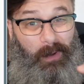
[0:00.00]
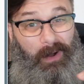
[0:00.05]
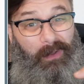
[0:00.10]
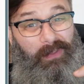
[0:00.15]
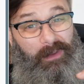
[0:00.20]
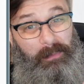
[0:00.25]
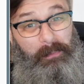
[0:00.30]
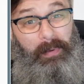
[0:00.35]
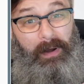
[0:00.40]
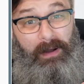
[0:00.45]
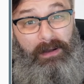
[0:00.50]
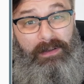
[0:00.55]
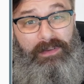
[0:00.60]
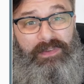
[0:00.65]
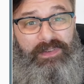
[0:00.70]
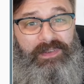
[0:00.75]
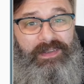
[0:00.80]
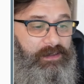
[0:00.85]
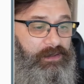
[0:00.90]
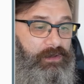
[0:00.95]
the
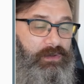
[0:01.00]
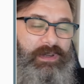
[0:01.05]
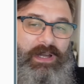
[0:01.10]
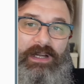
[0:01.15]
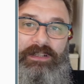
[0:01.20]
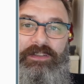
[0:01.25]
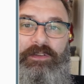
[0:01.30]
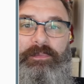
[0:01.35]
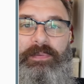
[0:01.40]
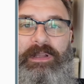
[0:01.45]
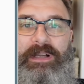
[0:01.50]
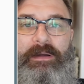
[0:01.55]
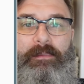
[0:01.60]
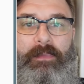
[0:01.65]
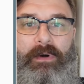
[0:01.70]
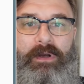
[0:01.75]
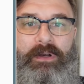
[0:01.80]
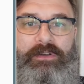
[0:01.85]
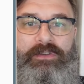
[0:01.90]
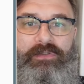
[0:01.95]
box, you can't just plug a
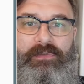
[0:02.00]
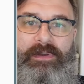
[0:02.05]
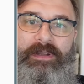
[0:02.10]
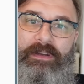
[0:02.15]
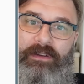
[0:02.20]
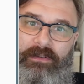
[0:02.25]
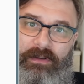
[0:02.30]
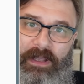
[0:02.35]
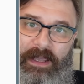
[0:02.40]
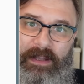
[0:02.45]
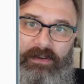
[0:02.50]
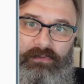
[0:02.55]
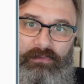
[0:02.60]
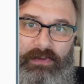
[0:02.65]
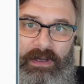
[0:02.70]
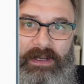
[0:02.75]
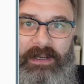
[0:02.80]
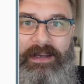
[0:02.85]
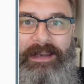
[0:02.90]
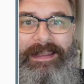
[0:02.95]
monitor in and
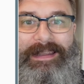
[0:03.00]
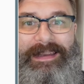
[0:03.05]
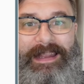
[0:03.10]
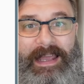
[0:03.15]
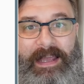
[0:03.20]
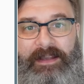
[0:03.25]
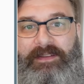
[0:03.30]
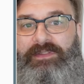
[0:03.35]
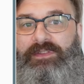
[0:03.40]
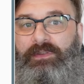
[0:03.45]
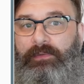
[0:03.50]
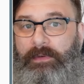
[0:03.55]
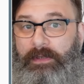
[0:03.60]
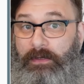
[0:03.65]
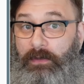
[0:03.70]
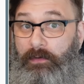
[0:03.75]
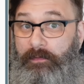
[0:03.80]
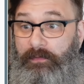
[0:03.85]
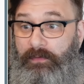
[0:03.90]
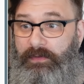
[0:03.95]
run it. It has to run
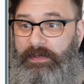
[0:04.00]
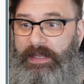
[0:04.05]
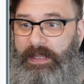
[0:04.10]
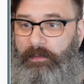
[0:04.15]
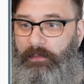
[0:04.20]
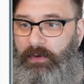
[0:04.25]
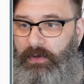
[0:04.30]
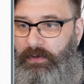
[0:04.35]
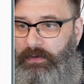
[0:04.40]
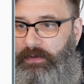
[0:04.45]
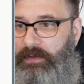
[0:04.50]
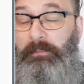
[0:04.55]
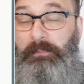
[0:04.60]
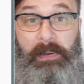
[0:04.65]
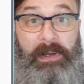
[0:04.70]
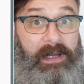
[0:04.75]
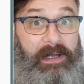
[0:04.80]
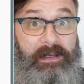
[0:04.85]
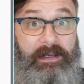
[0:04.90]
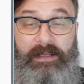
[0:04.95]
over a network,
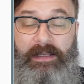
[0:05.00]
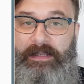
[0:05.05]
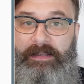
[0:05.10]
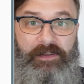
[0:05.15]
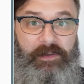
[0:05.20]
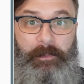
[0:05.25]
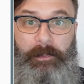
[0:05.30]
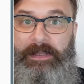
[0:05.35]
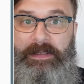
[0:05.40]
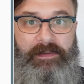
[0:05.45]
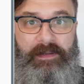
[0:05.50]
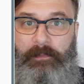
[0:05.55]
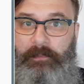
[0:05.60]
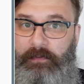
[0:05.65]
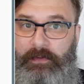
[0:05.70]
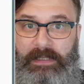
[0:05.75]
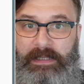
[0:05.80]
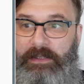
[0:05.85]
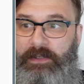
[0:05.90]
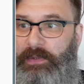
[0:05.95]
but it spins up
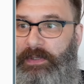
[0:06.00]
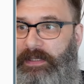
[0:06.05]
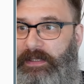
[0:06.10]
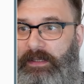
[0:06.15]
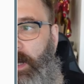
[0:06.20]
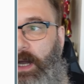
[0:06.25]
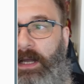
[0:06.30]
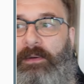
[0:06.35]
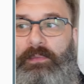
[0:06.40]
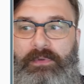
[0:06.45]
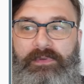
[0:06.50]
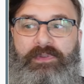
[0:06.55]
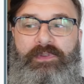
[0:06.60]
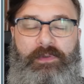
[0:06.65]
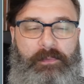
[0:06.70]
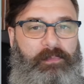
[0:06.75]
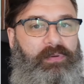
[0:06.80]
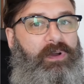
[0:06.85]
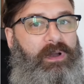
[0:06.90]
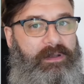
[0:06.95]
really quick. I was
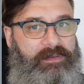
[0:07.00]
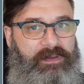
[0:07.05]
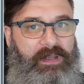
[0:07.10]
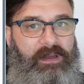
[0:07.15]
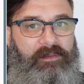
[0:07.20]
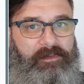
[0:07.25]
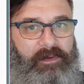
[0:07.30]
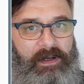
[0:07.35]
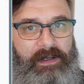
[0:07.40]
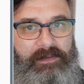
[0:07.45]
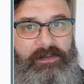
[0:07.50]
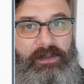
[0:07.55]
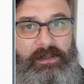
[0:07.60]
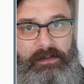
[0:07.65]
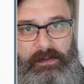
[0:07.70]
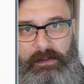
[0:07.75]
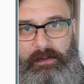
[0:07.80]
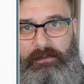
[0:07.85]
surprised how fast I got it